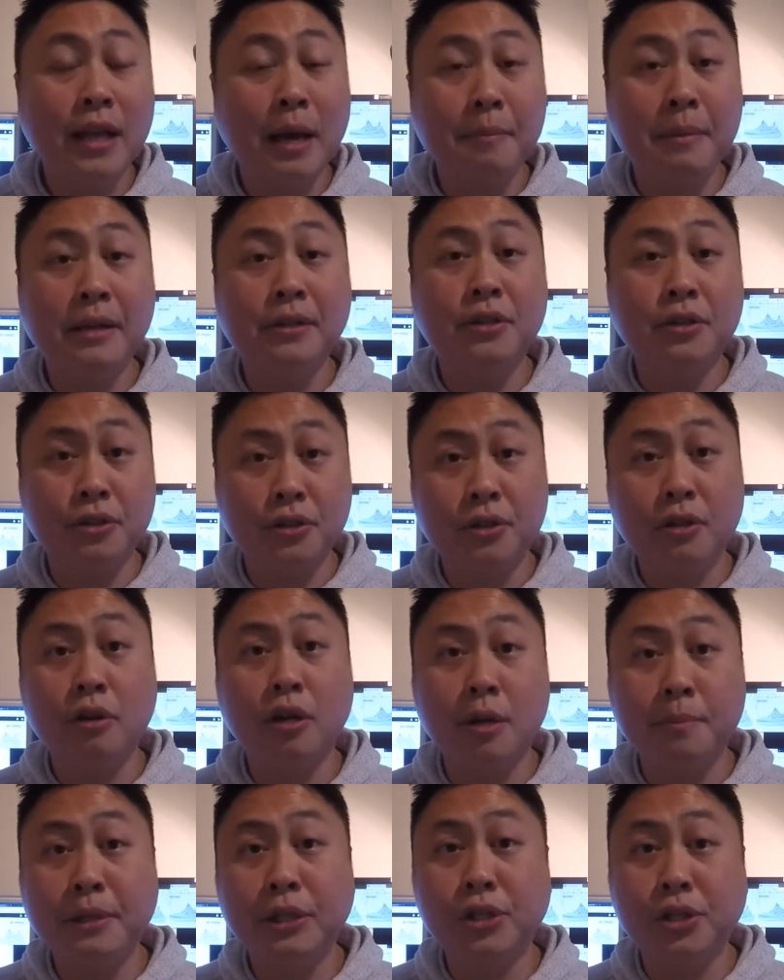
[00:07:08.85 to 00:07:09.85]
that means there's still
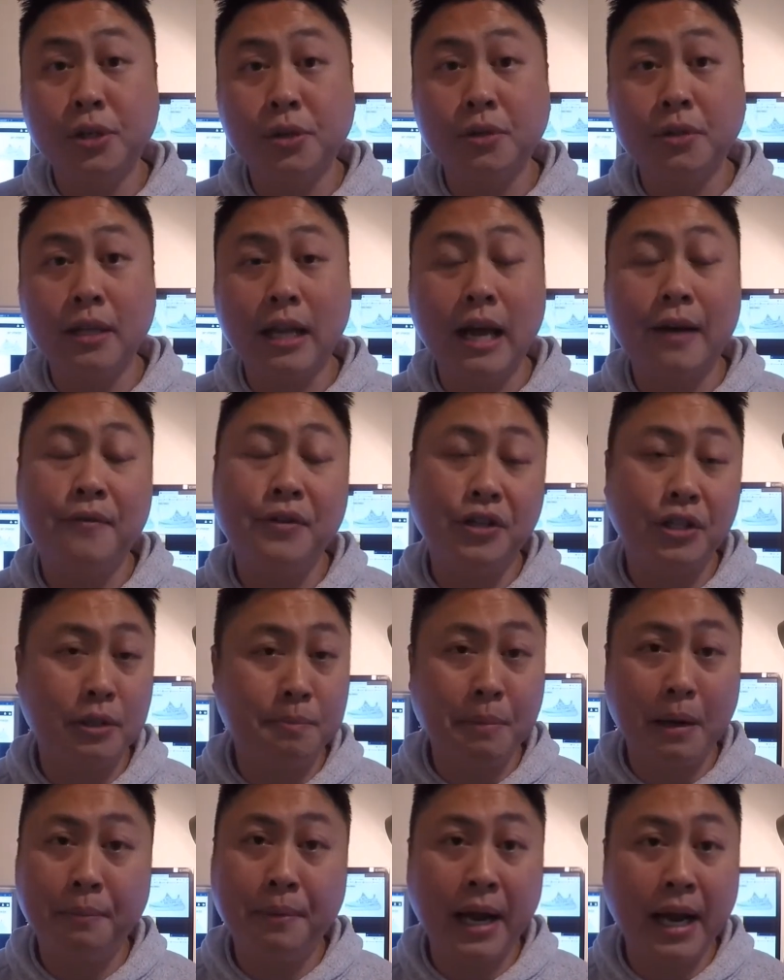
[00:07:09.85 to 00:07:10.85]
going to be shoes left, and
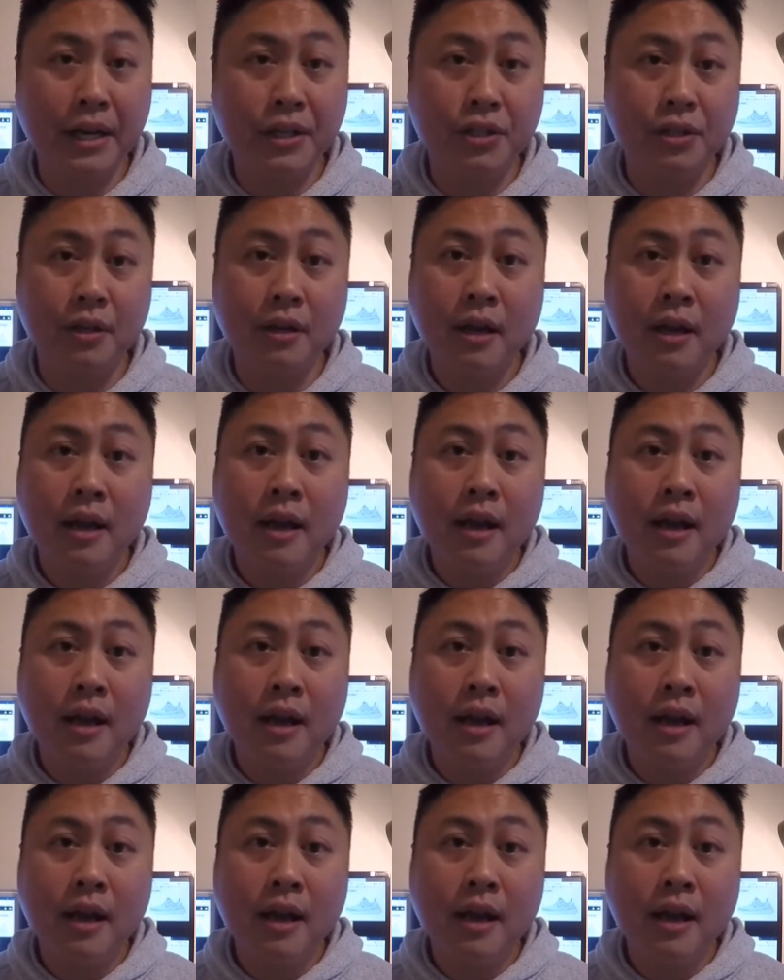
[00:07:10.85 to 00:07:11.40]
just be patient.